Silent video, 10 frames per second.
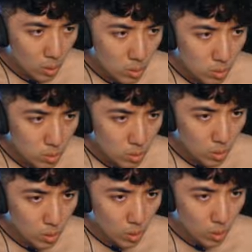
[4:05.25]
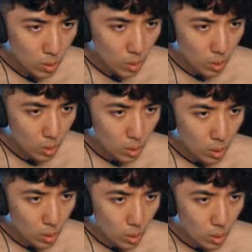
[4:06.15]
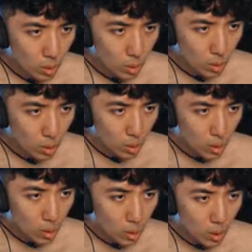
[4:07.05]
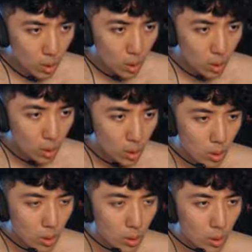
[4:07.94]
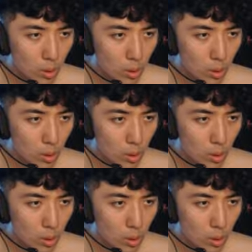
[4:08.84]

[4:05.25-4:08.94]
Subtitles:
No one is speaking in this clip.